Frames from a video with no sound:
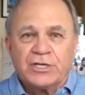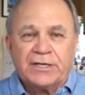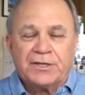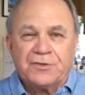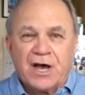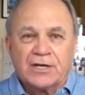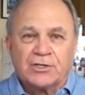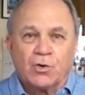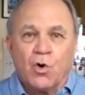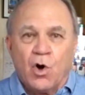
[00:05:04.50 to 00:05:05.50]
and the
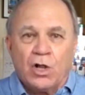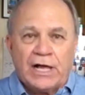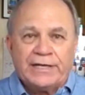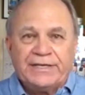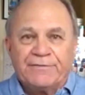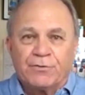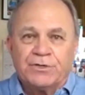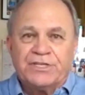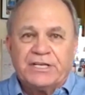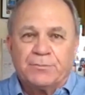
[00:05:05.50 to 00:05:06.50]
doctor all on
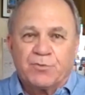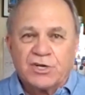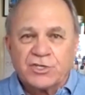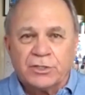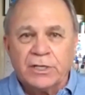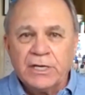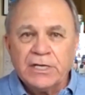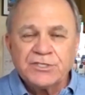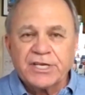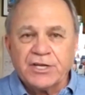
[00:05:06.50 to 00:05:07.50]
different decompression
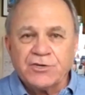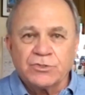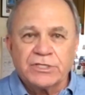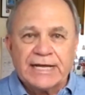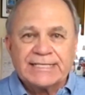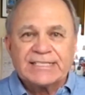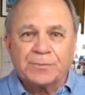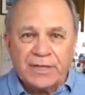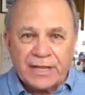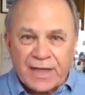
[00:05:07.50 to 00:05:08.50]
schedules, and that's
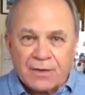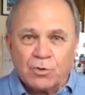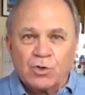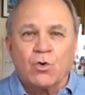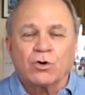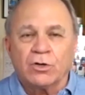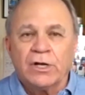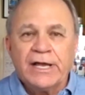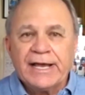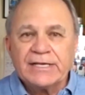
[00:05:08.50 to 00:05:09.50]
something that that recorder
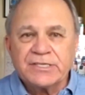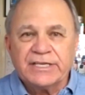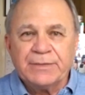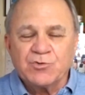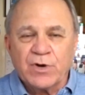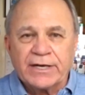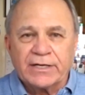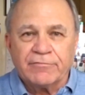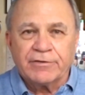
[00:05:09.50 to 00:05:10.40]
has to keep track of.